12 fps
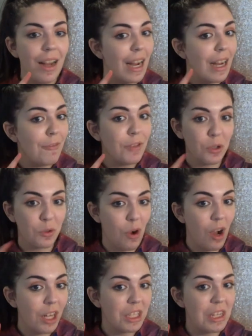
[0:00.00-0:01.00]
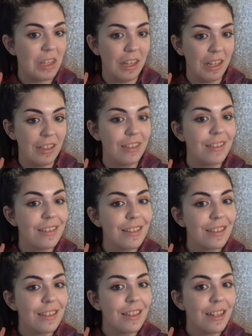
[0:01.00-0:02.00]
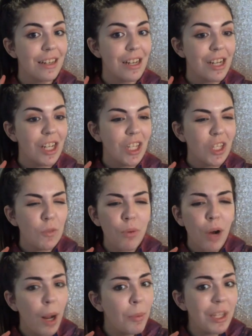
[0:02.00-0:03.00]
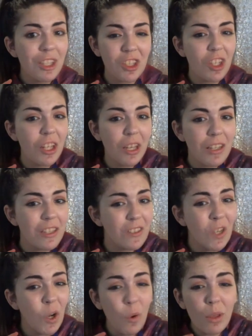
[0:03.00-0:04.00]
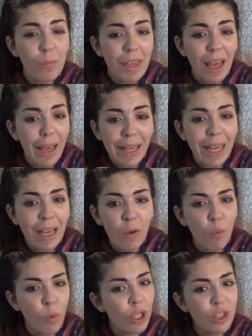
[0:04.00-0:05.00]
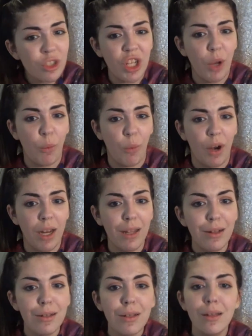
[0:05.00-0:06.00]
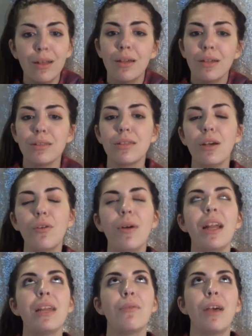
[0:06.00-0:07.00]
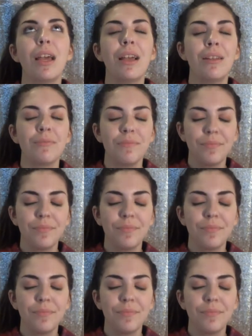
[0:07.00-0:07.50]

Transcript: And if you're watching this, you probably shouldn't, because knowing me, I can't word shit right. So anyway,